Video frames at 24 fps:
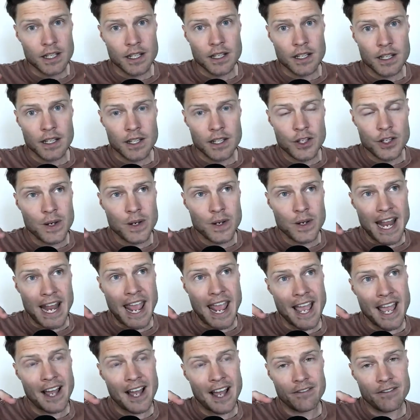you can
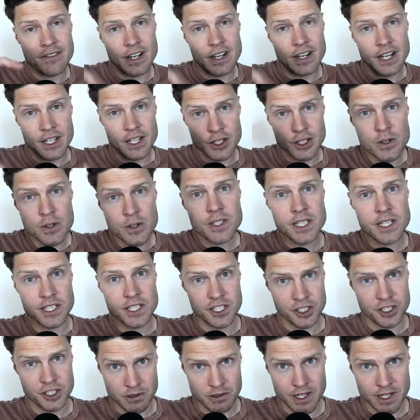have usage
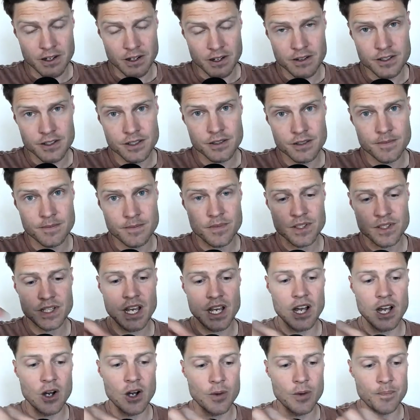triggers.
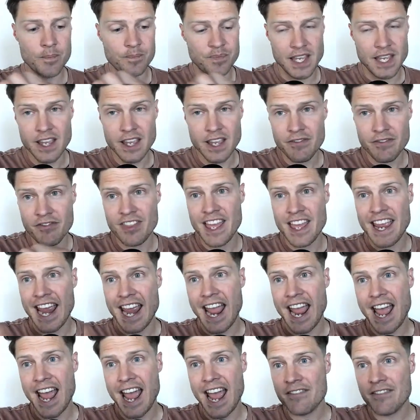So if they
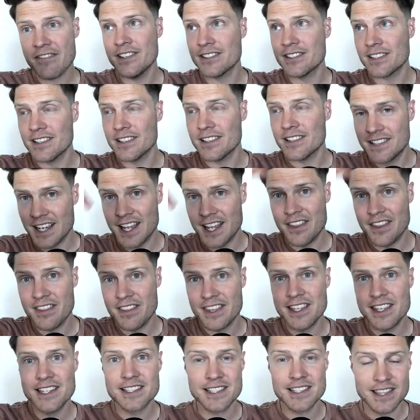haven't done
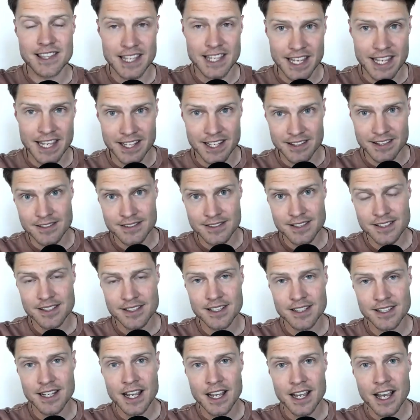these things,
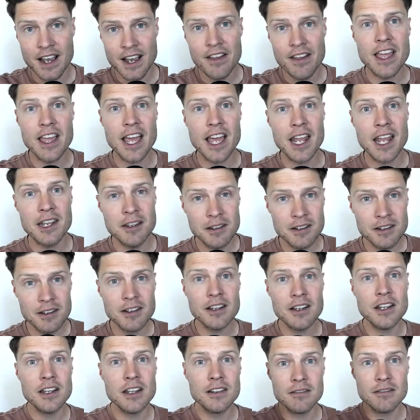then
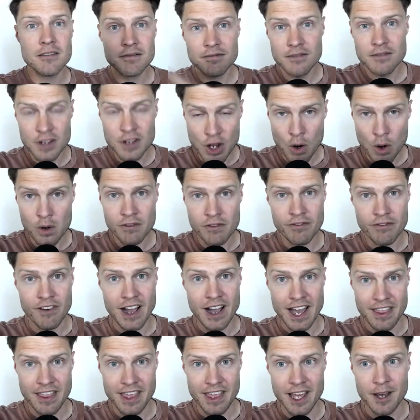notify
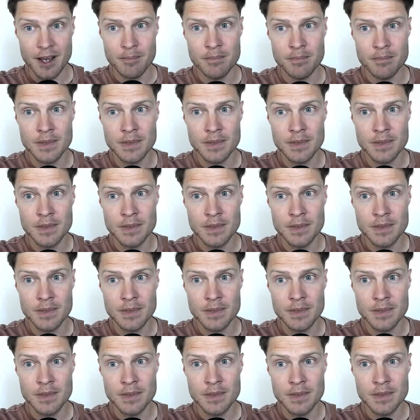them